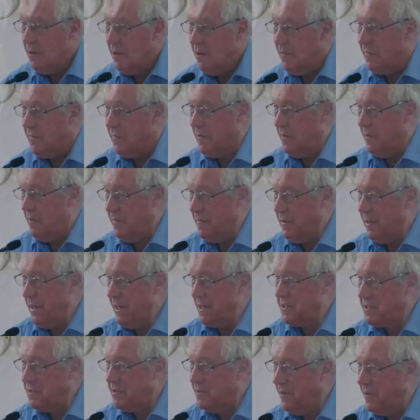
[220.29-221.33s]
of the
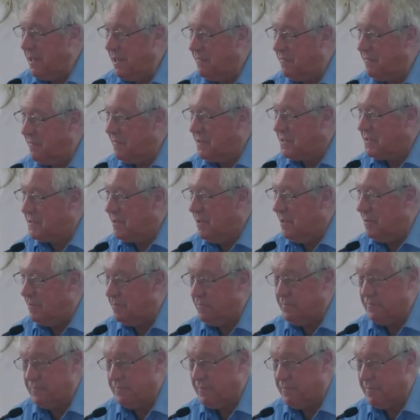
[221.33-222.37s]
national life of
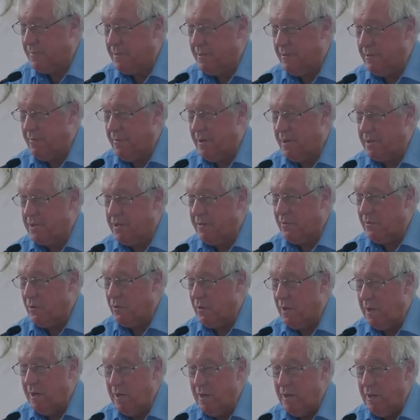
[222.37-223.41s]
Israel, the
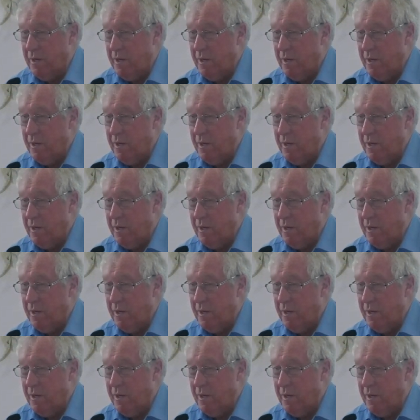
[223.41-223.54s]
remarkable